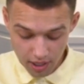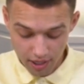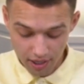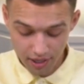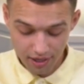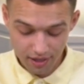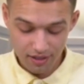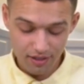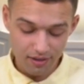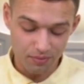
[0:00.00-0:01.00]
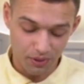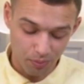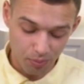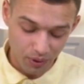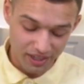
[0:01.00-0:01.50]
Yeah, I'm
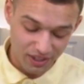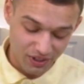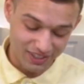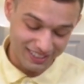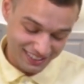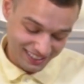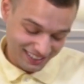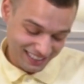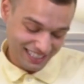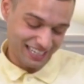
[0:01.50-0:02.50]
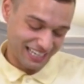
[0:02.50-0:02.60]
gonna prank Chris.